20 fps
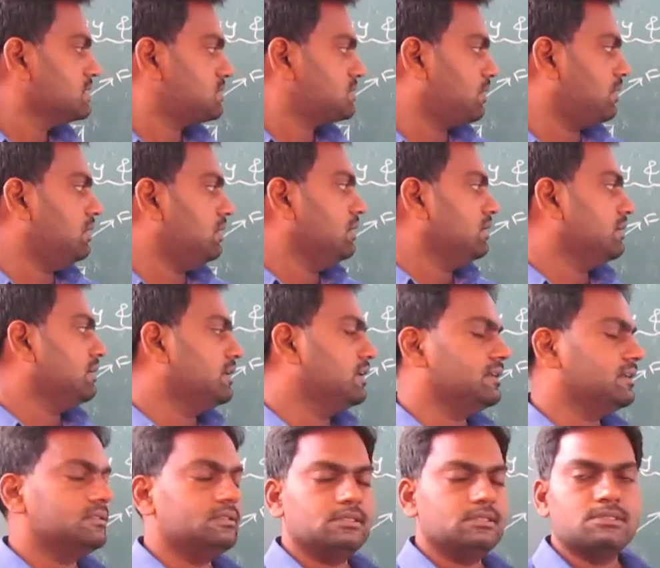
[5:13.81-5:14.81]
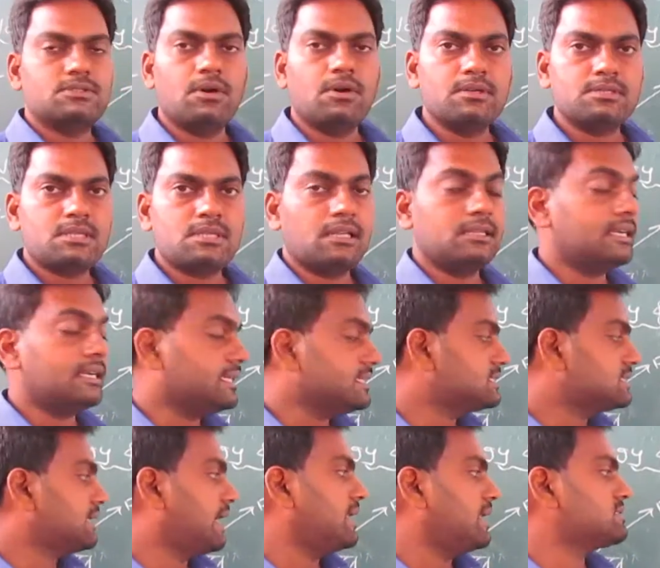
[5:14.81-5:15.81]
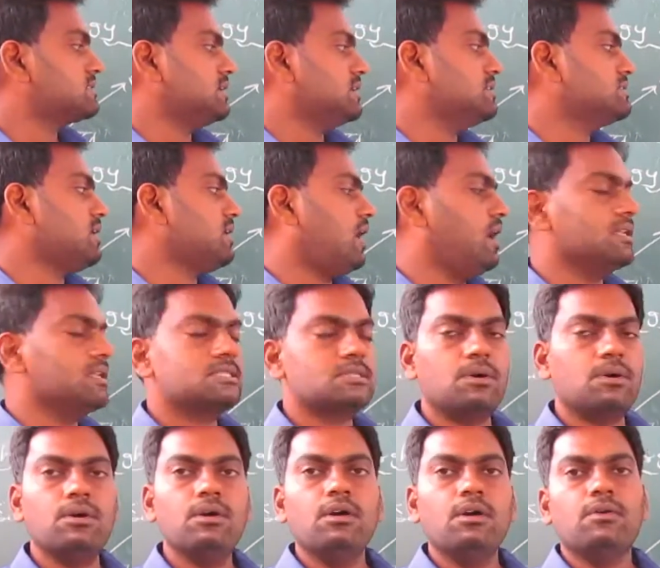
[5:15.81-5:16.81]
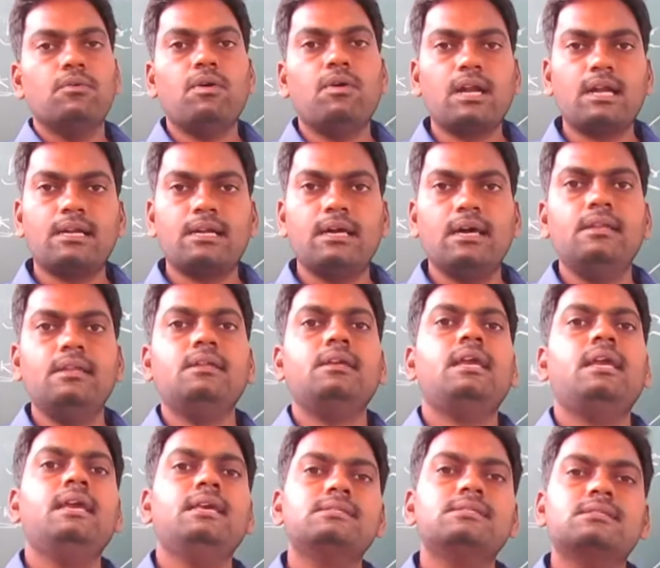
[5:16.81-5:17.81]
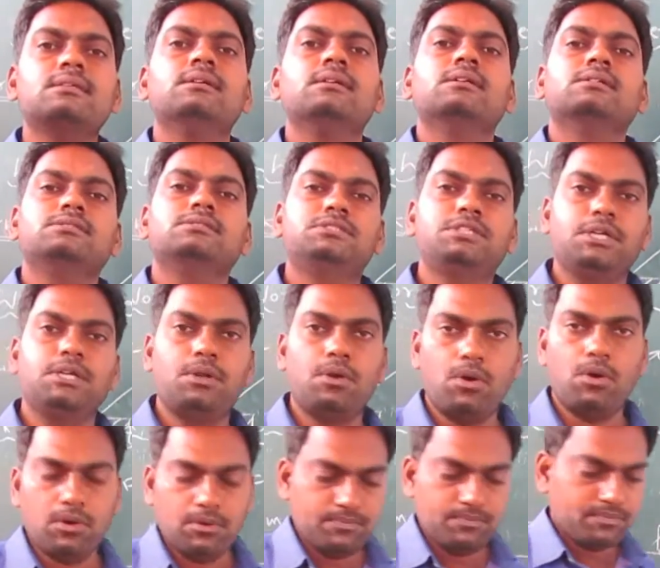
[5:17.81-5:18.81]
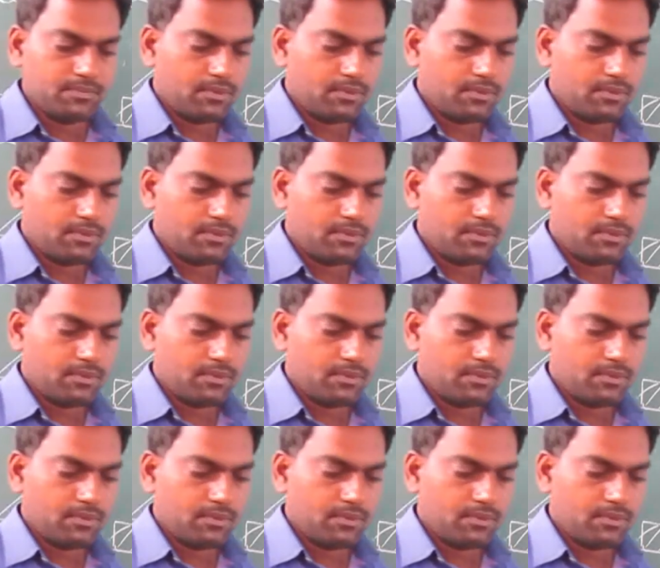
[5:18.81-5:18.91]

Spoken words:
So that is case is also work done is 0.